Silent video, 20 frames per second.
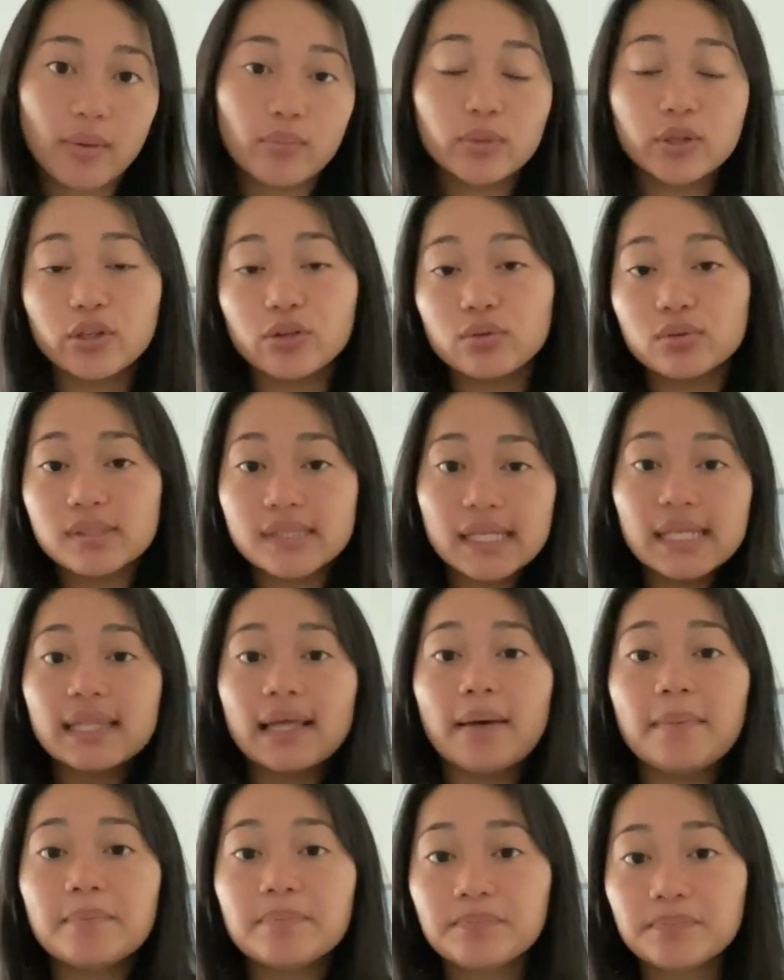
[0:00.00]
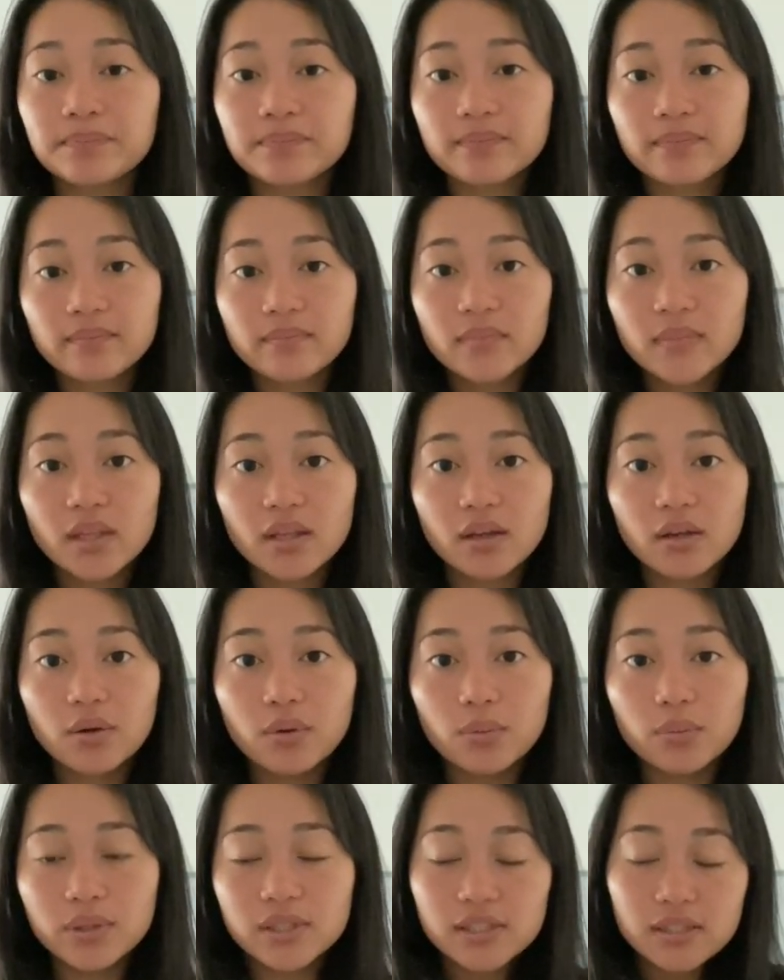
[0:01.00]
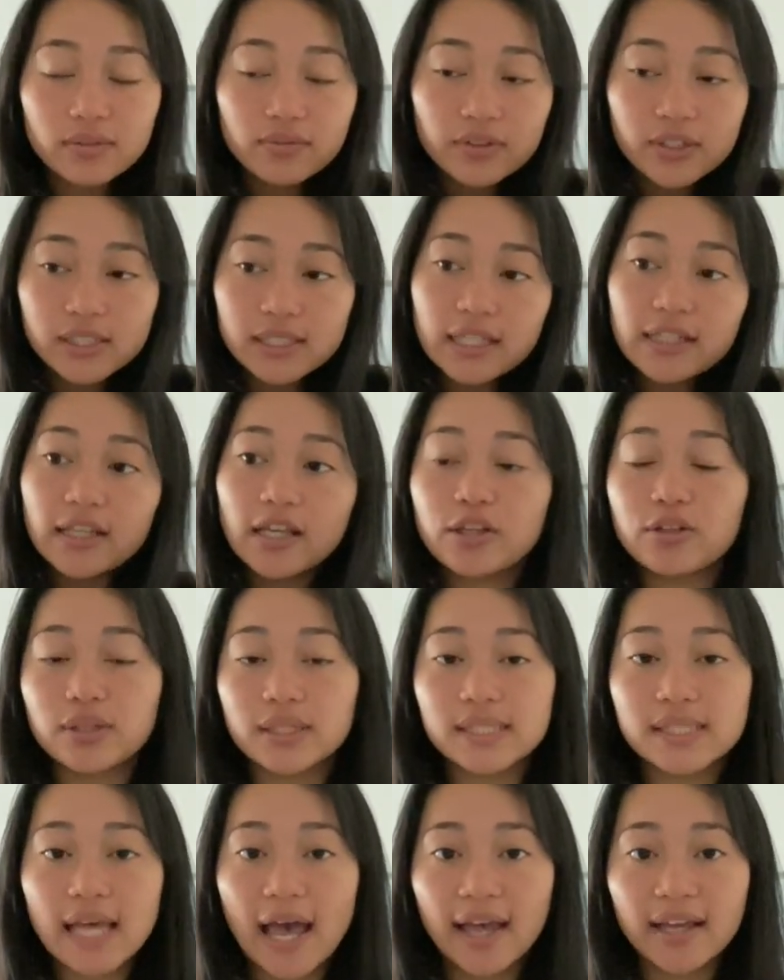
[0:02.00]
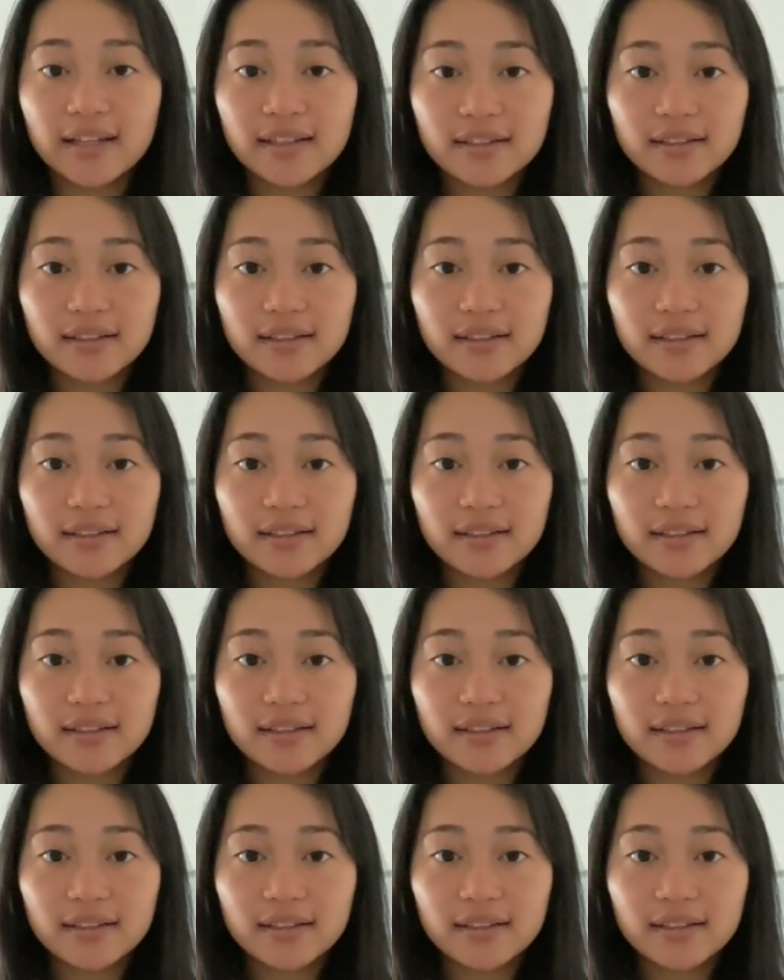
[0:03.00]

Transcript: when you see them? What is the first thing that you can say?